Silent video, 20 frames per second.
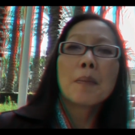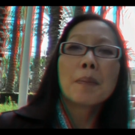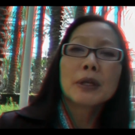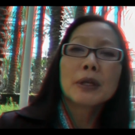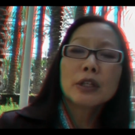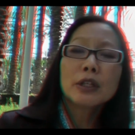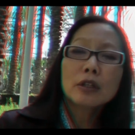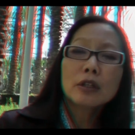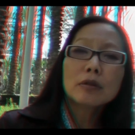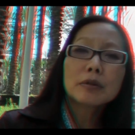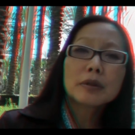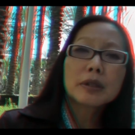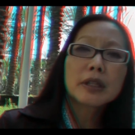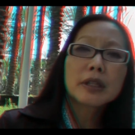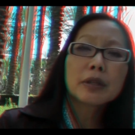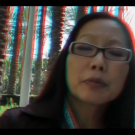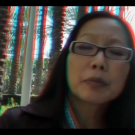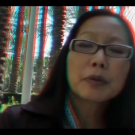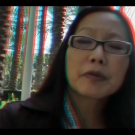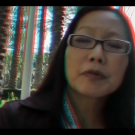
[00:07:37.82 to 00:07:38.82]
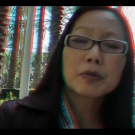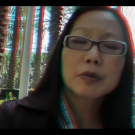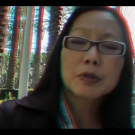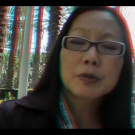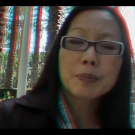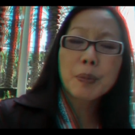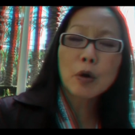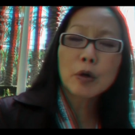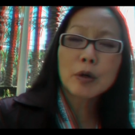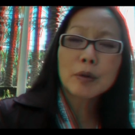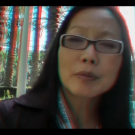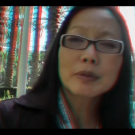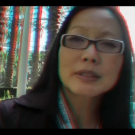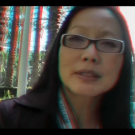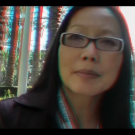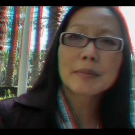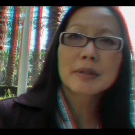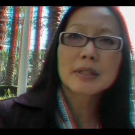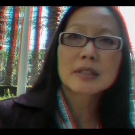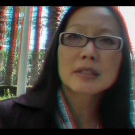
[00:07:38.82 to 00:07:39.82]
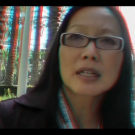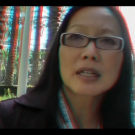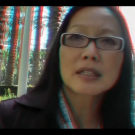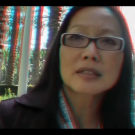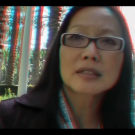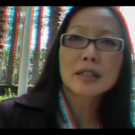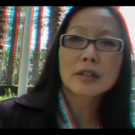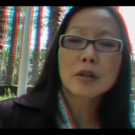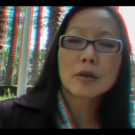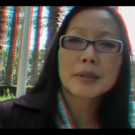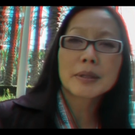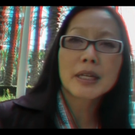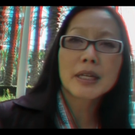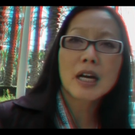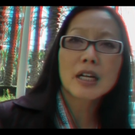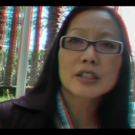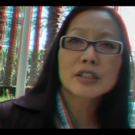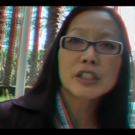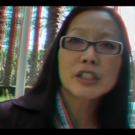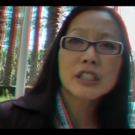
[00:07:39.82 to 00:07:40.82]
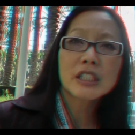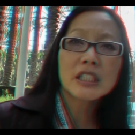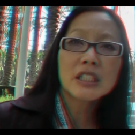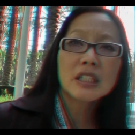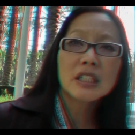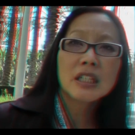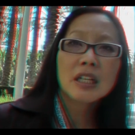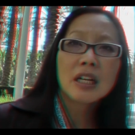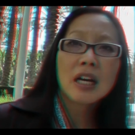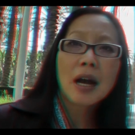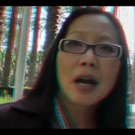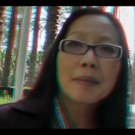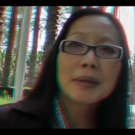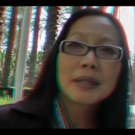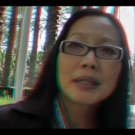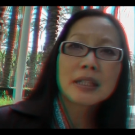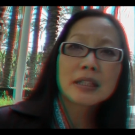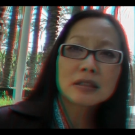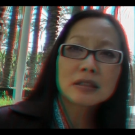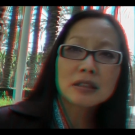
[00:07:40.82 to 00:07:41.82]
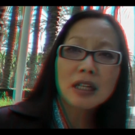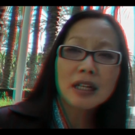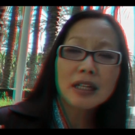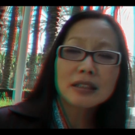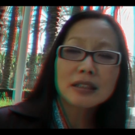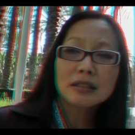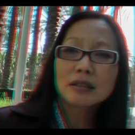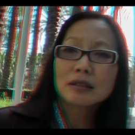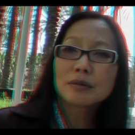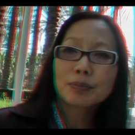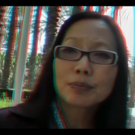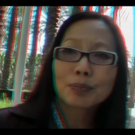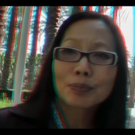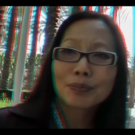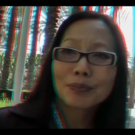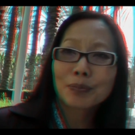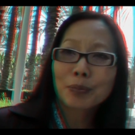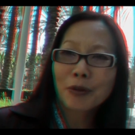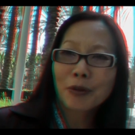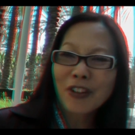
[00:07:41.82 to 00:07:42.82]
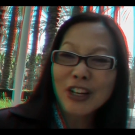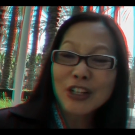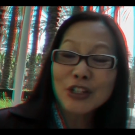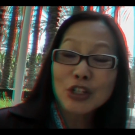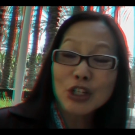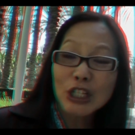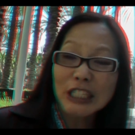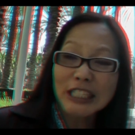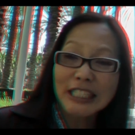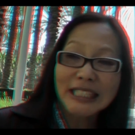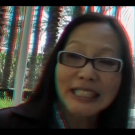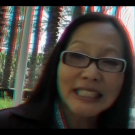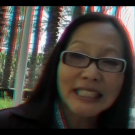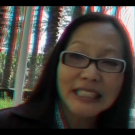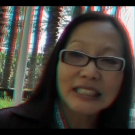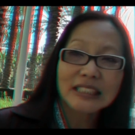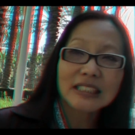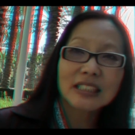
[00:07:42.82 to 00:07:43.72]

But you know, we've spoken with some of these guys, like Kobayashi. I mean, these guys professionally eat.